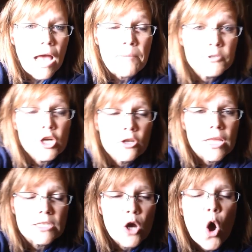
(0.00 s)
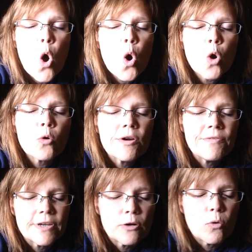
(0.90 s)
I'm sure that's a
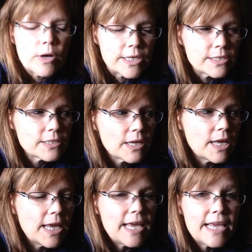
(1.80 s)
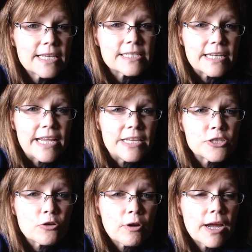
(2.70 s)
horrific noise. He has an
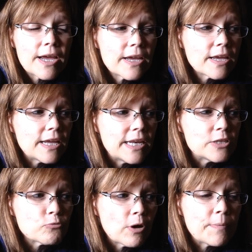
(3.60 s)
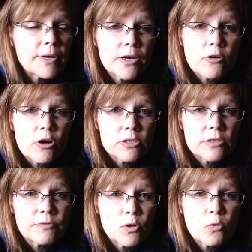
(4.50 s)
Easter egg, and he's rubbing it across
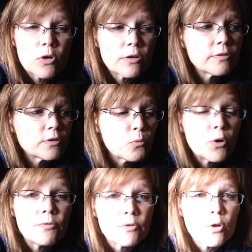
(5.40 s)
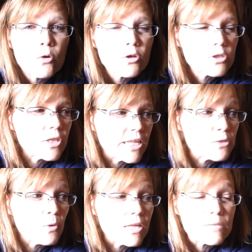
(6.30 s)
the floor, the wood floor, so
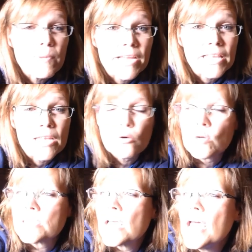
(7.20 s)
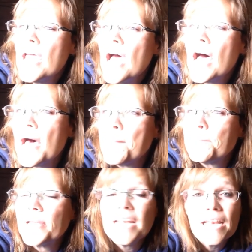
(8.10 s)
that's why it's making that noise.
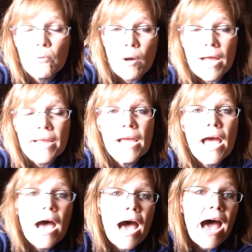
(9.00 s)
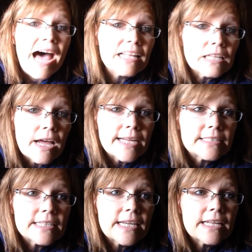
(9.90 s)
But anyway, I
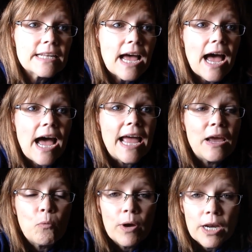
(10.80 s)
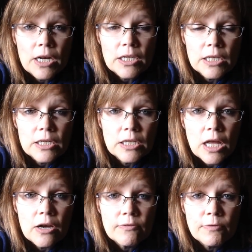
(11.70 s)
liked it. It went on a little
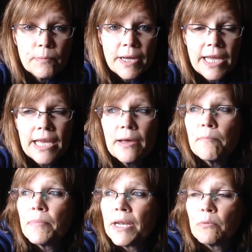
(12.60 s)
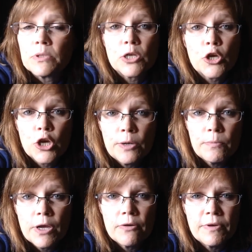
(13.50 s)
long for me, but it was a good
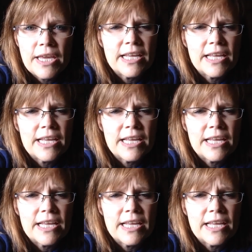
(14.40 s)
movie.